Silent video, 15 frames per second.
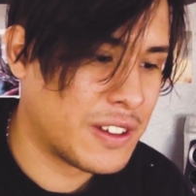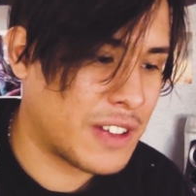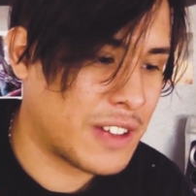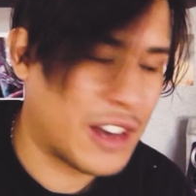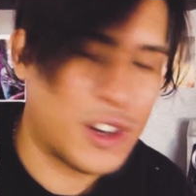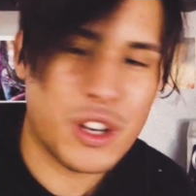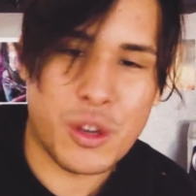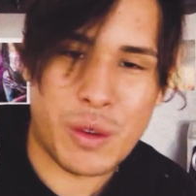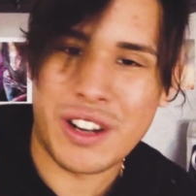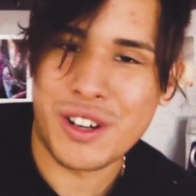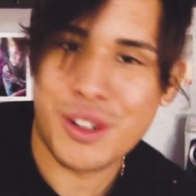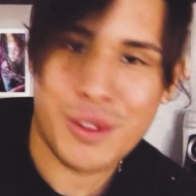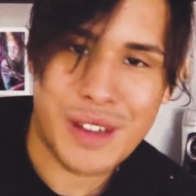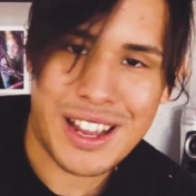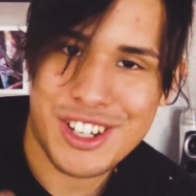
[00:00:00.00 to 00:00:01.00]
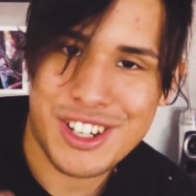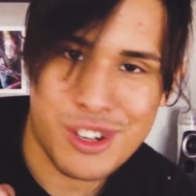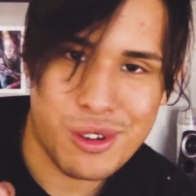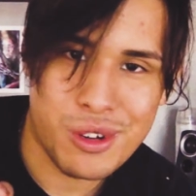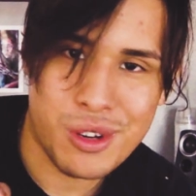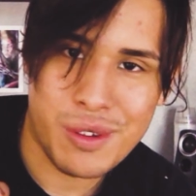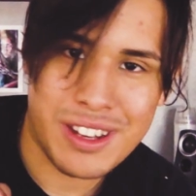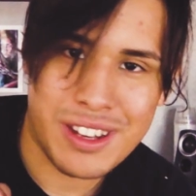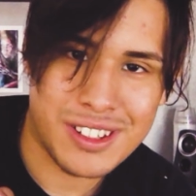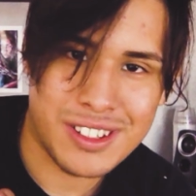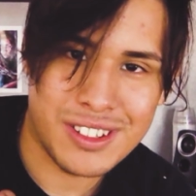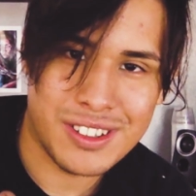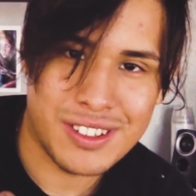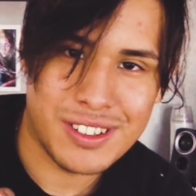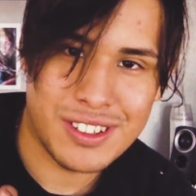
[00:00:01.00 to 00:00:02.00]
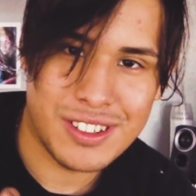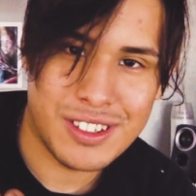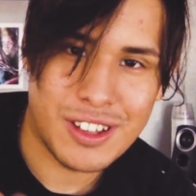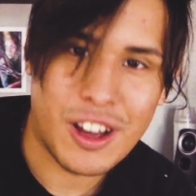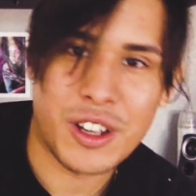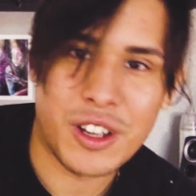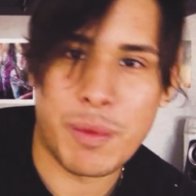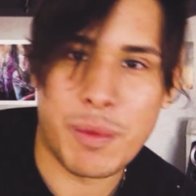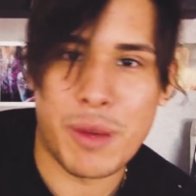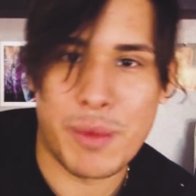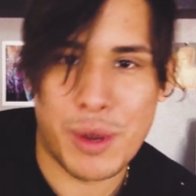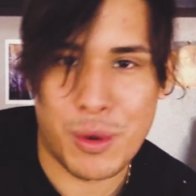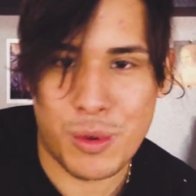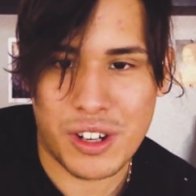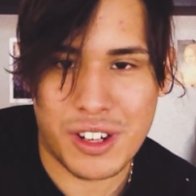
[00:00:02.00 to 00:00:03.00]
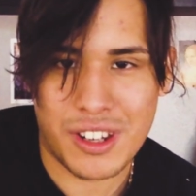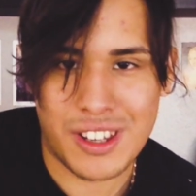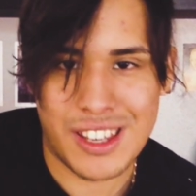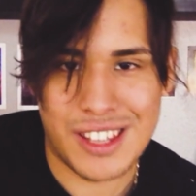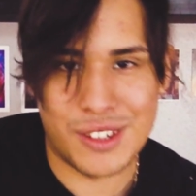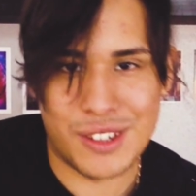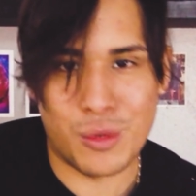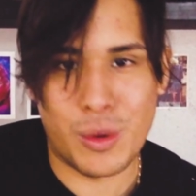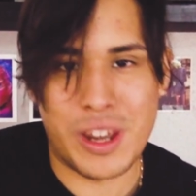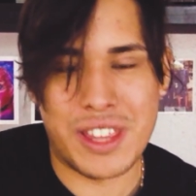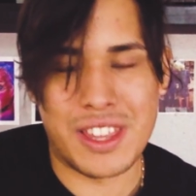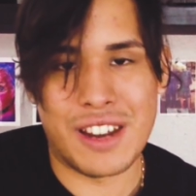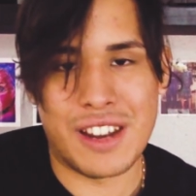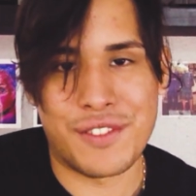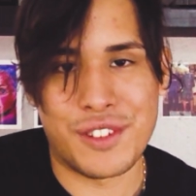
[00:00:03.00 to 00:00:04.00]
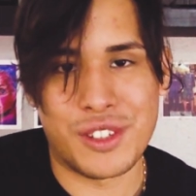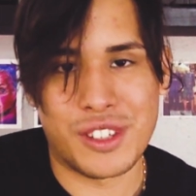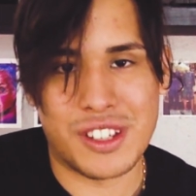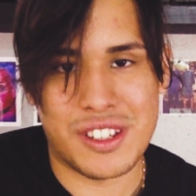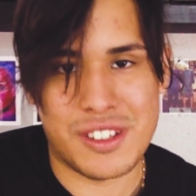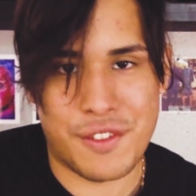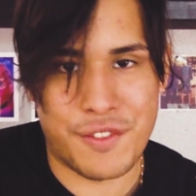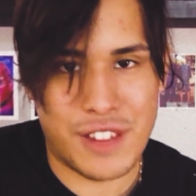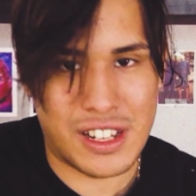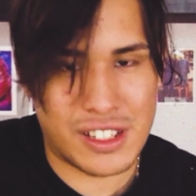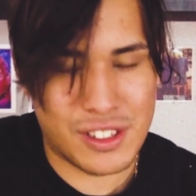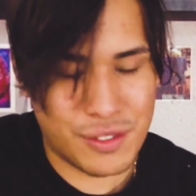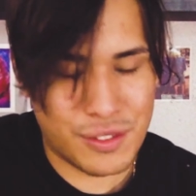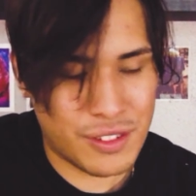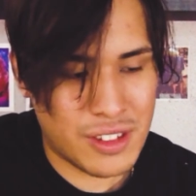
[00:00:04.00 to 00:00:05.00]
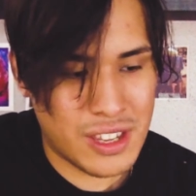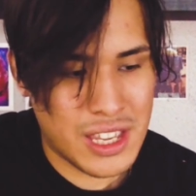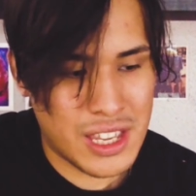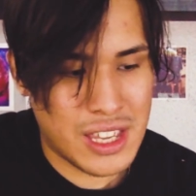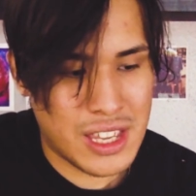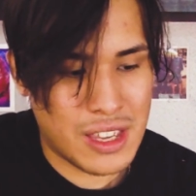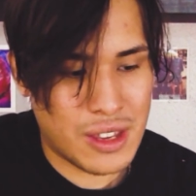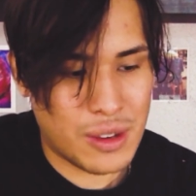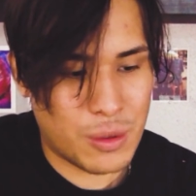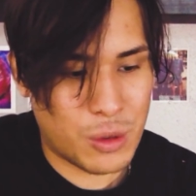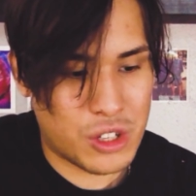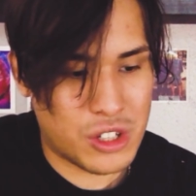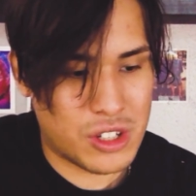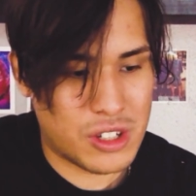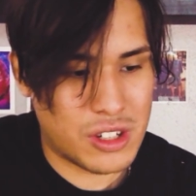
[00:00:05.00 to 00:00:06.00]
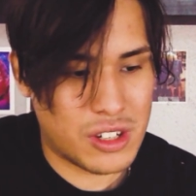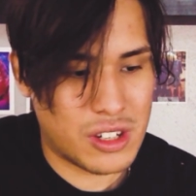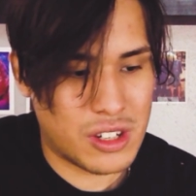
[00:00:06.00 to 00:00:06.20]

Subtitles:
I don't know. I just don't know how to talk about my work in a way that I feel like is effective, which